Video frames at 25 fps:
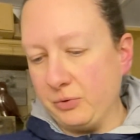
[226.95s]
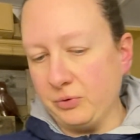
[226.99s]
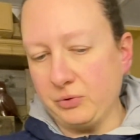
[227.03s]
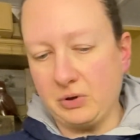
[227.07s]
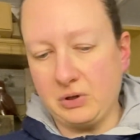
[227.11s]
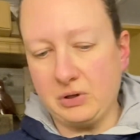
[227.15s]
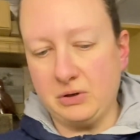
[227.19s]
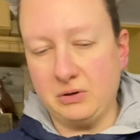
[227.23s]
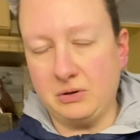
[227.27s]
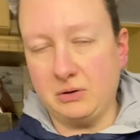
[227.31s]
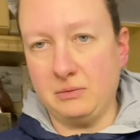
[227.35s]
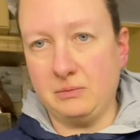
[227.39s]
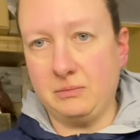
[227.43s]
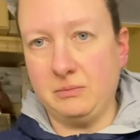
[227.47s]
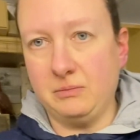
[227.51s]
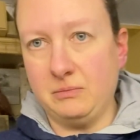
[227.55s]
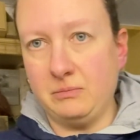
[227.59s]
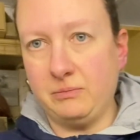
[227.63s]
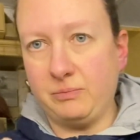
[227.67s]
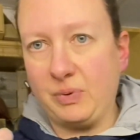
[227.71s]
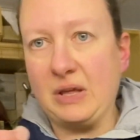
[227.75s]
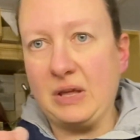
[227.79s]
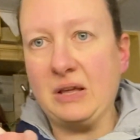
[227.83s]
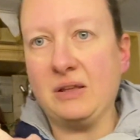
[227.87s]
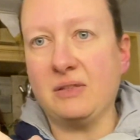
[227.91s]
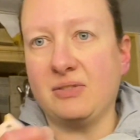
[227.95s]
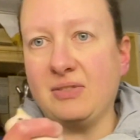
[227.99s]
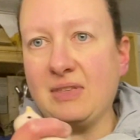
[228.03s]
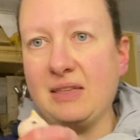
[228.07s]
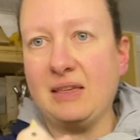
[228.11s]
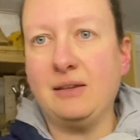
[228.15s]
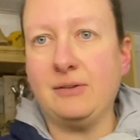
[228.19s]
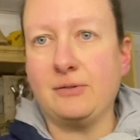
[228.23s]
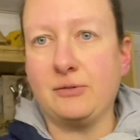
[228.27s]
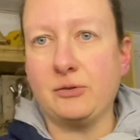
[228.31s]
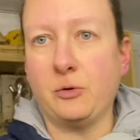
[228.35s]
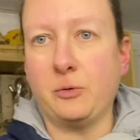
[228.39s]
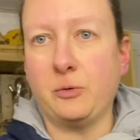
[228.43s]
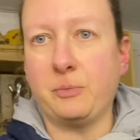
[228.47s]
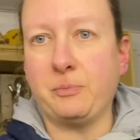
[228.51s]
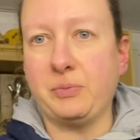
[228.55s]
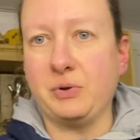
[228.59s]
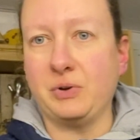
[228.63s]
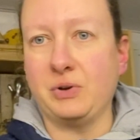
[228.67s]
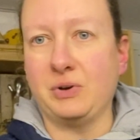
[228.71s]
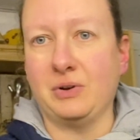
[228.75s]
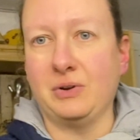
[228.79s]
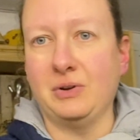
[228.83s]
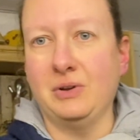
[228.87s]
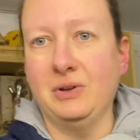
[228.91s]
can pick these up
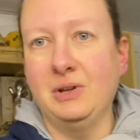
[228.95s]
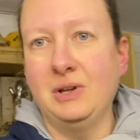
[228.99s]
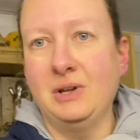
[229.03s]
and